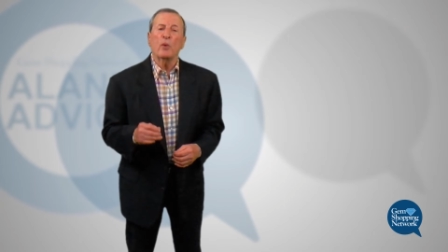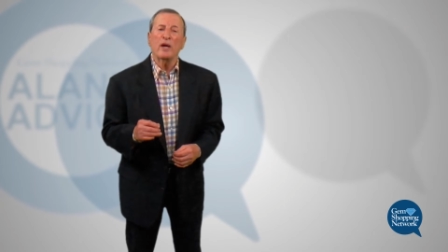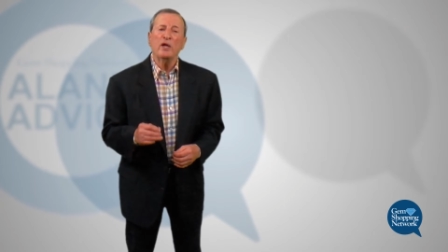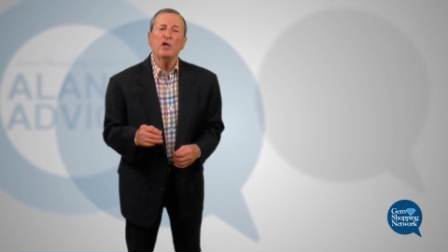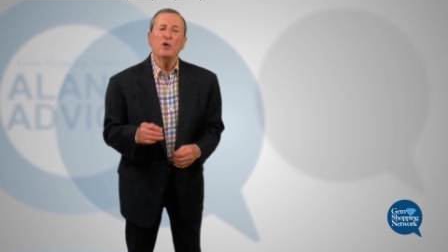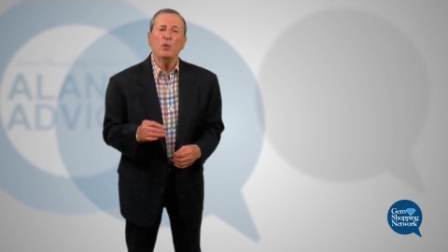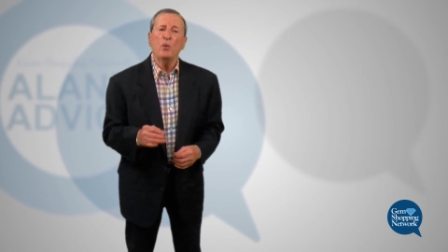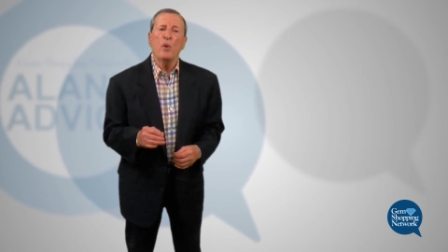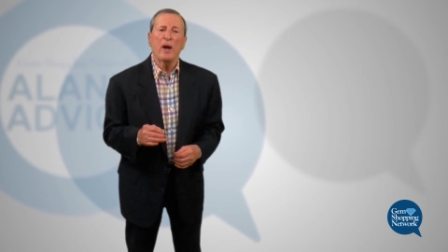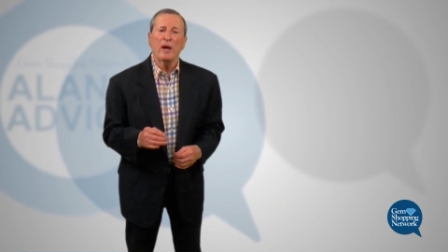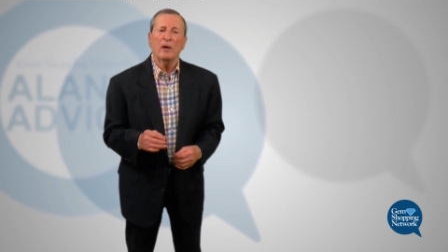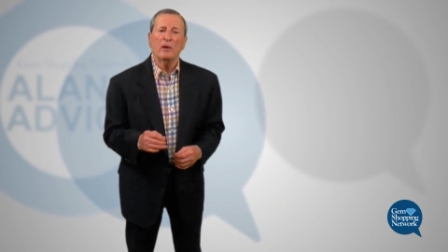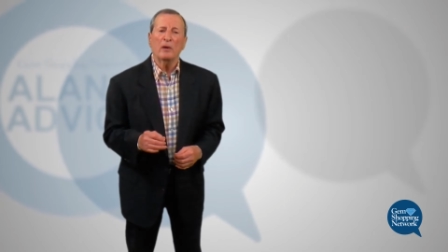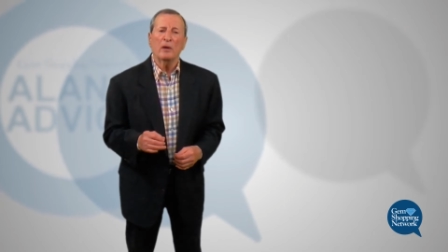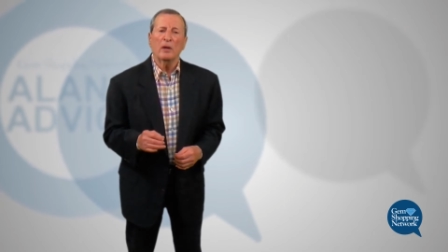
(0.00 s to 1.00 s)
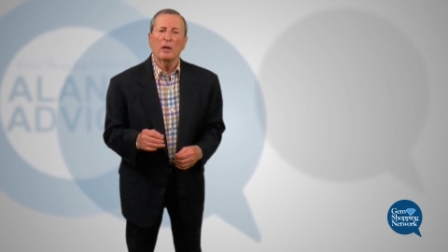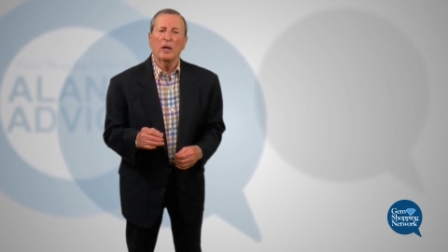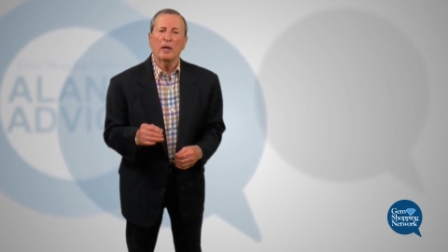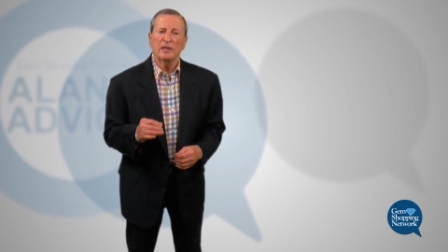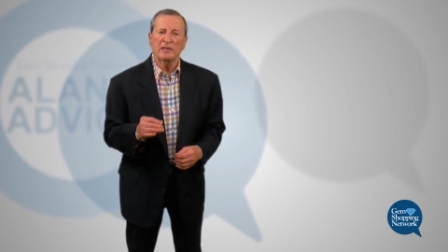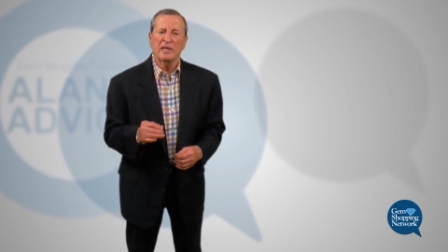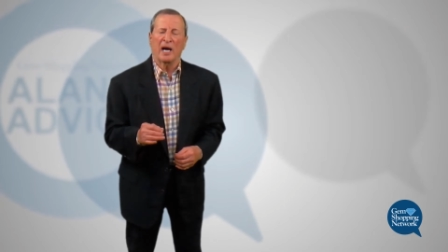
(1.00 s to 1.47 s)
when you wear
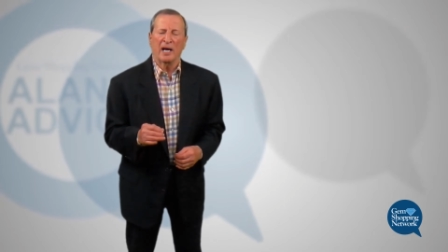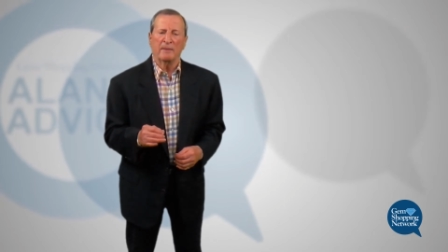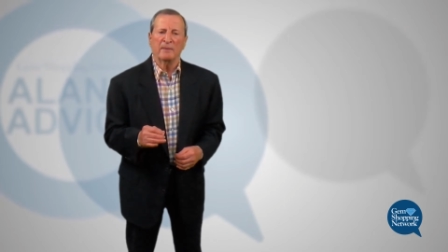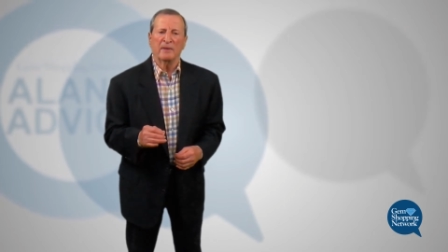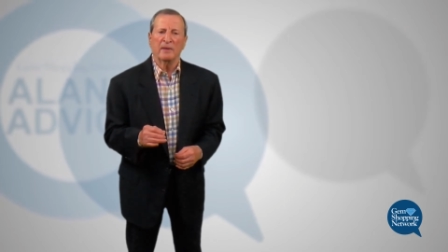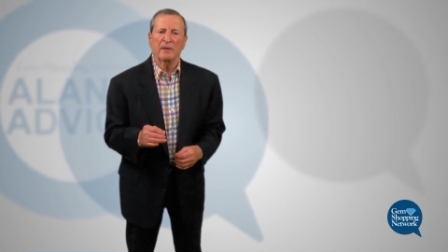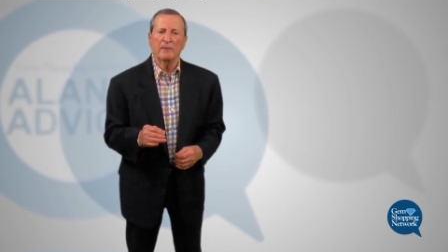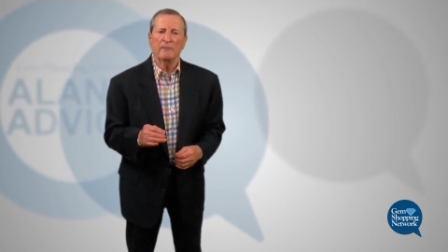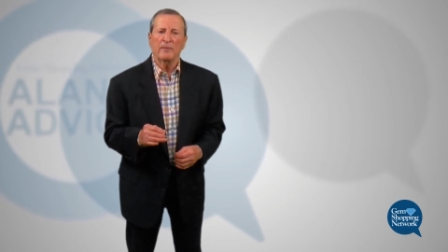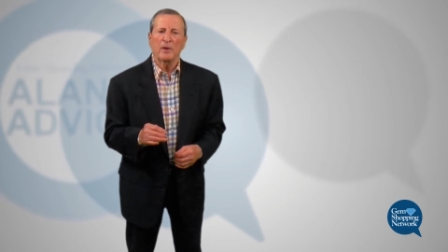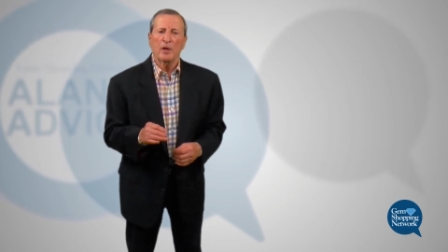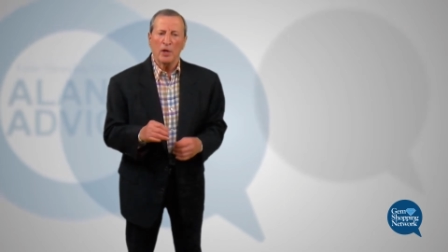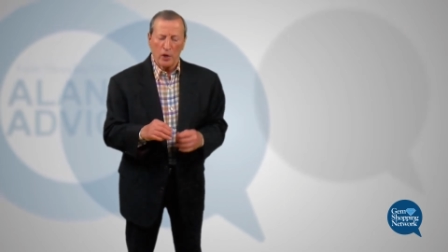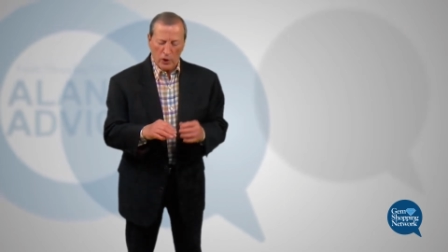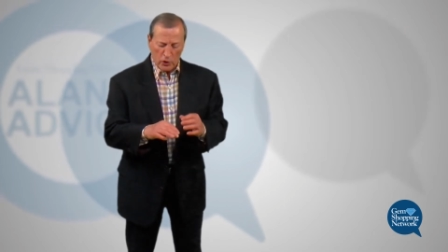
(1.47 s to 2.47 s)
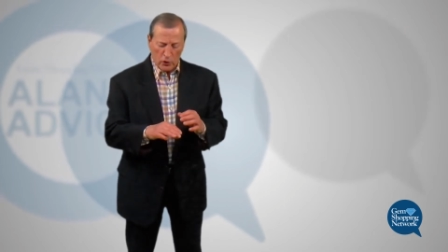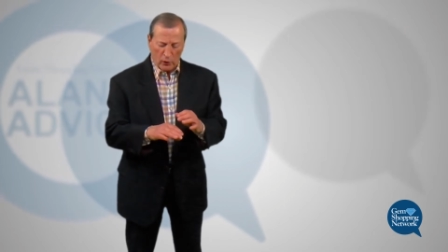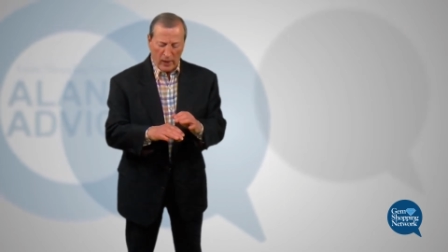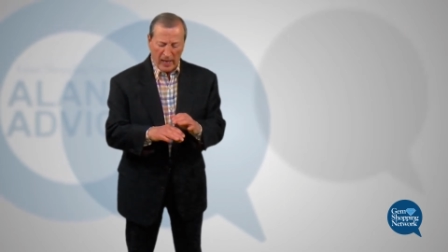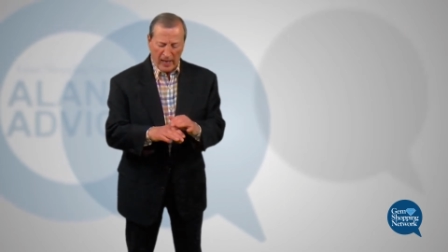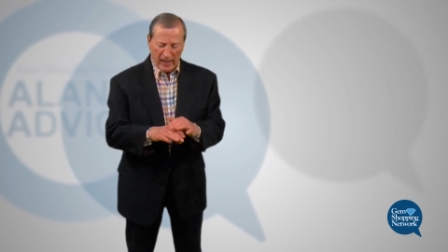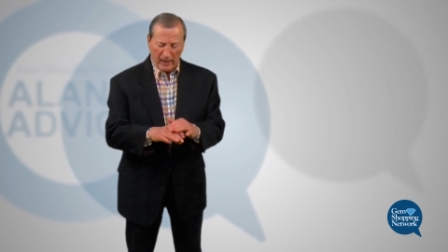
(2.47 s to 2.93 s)
a diamond, your
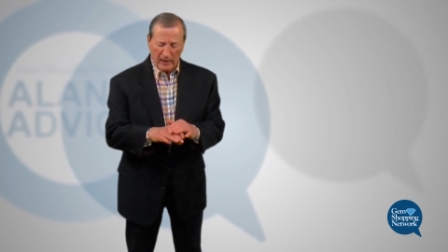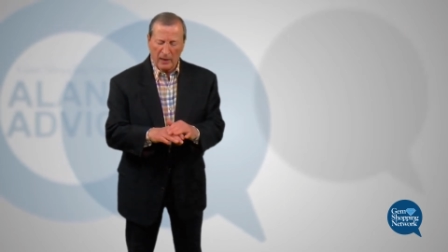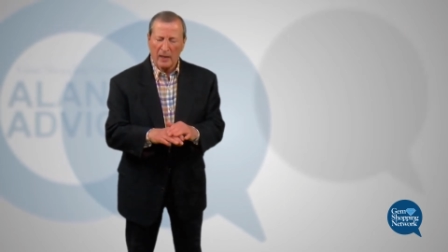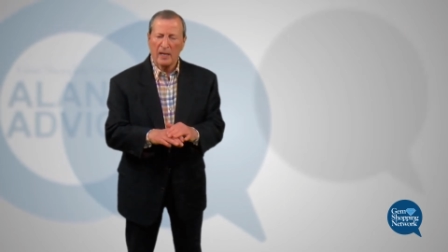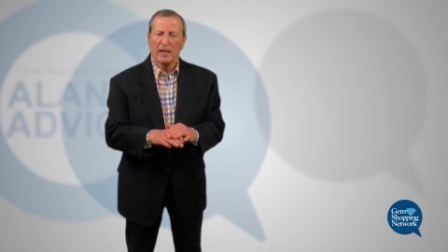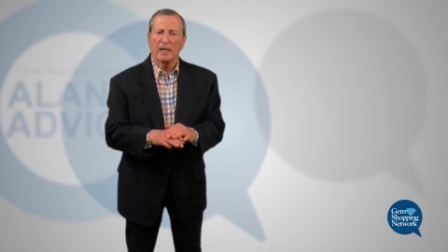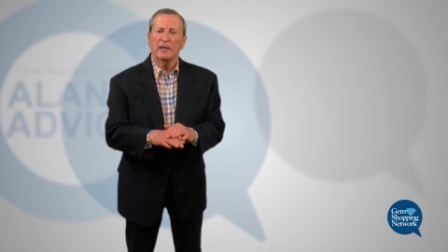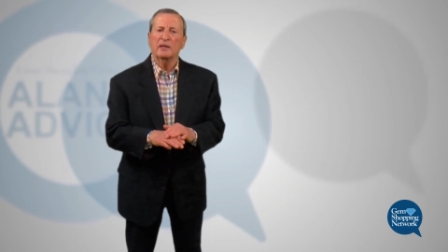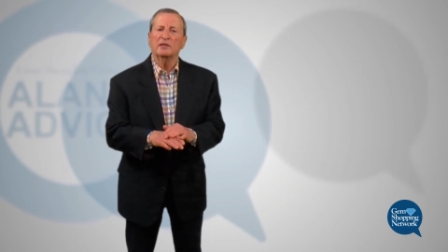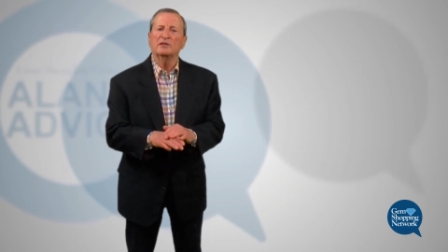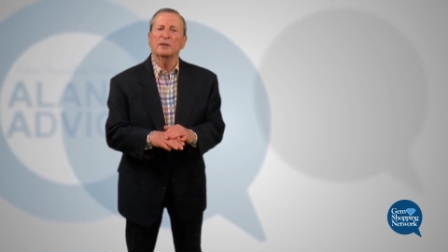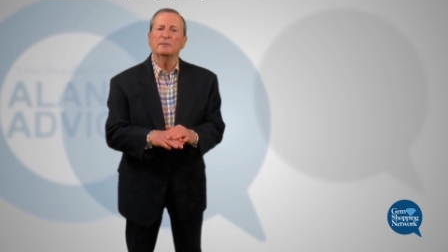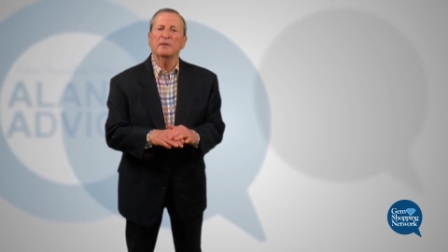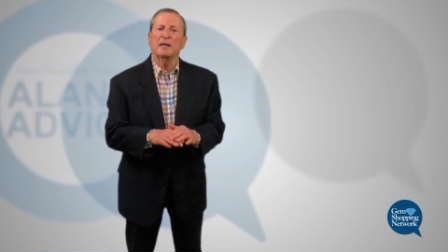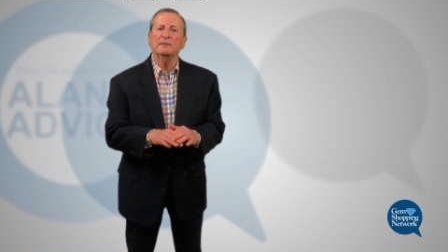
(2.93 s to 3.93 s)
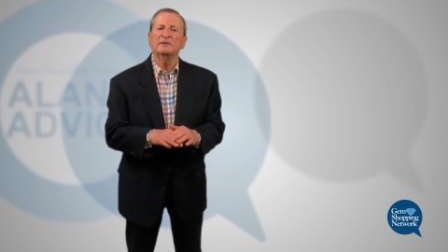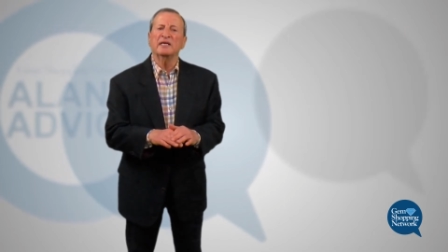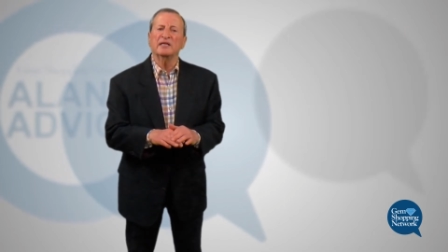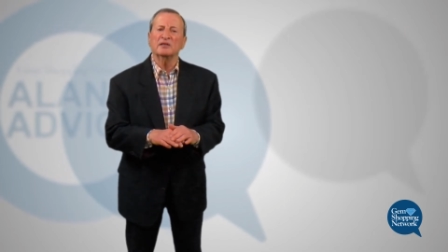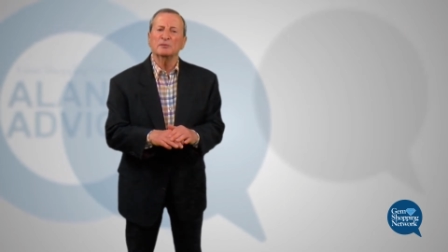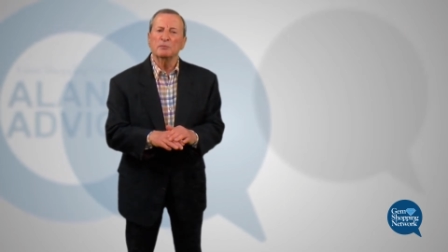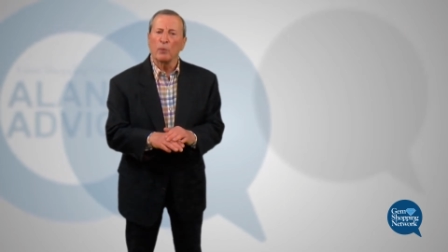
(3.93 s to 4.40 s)
hand sometimes
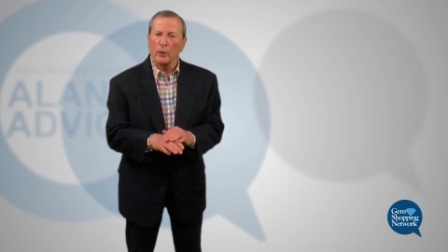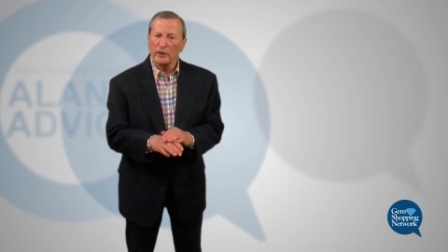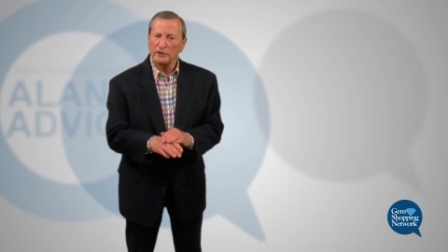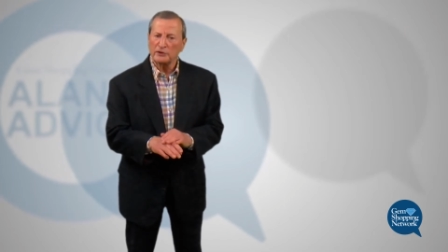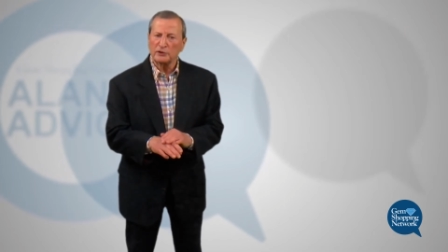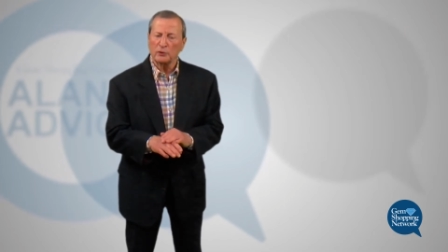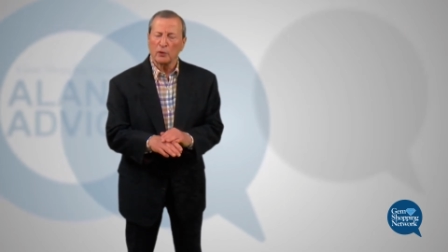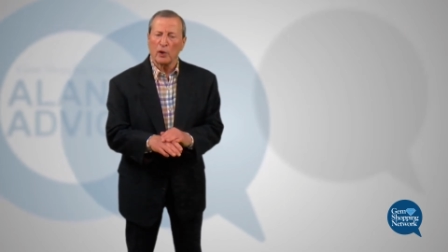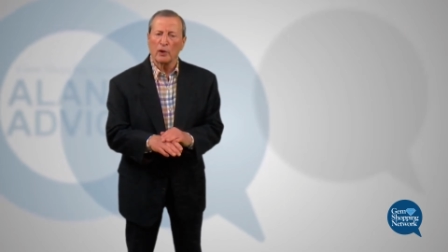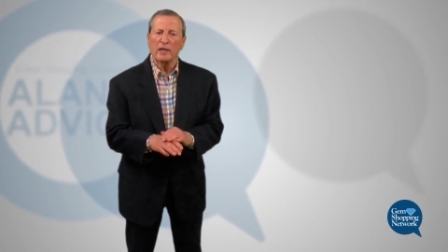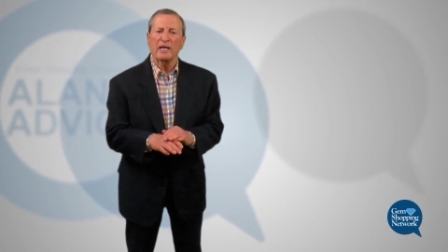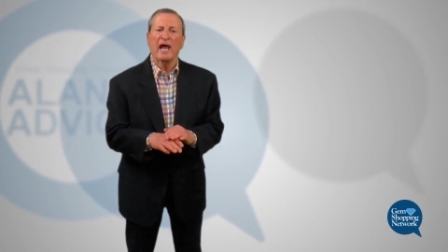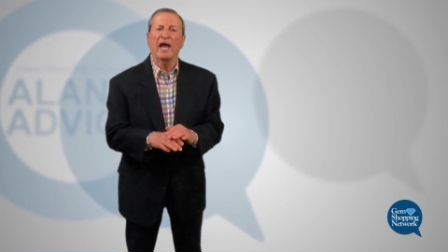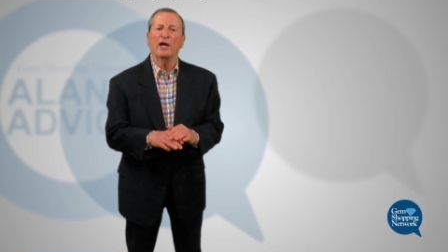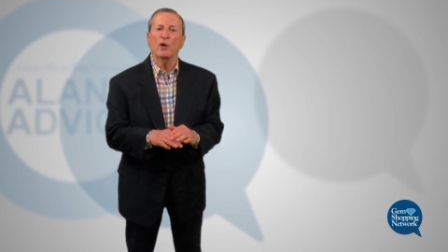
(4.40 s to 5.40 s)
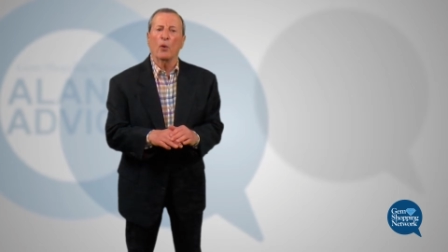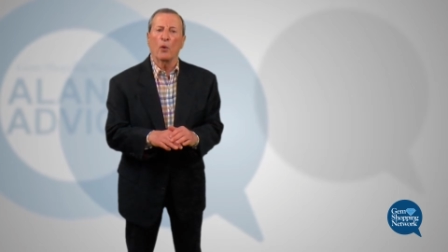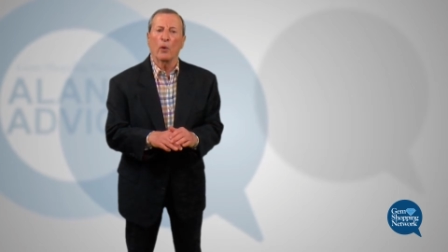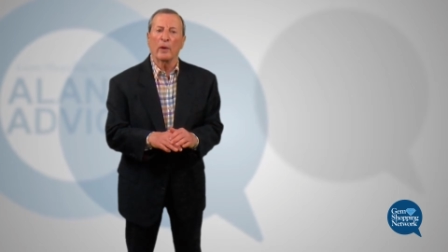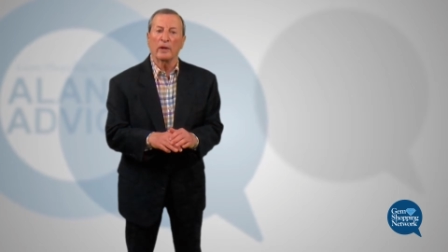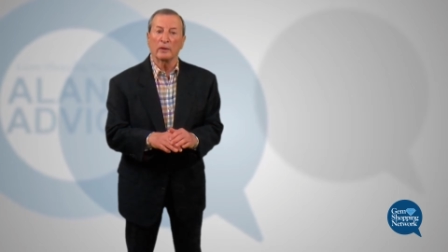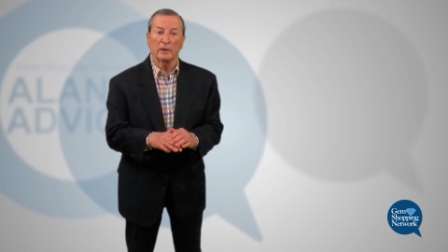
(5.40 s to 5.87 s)
get moisture on it and
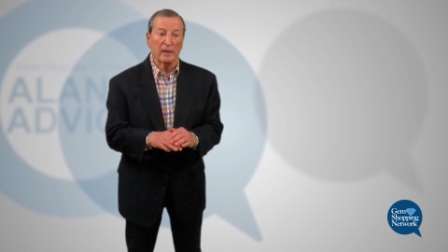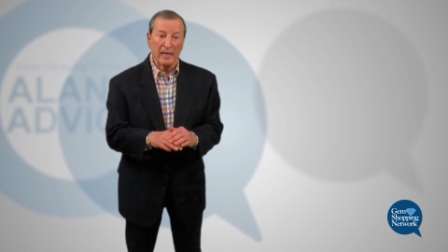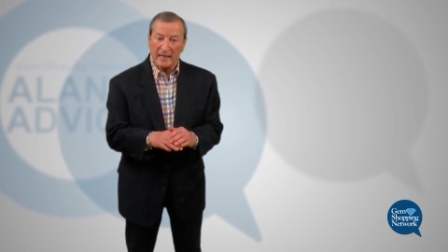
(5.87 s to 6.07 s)
oil.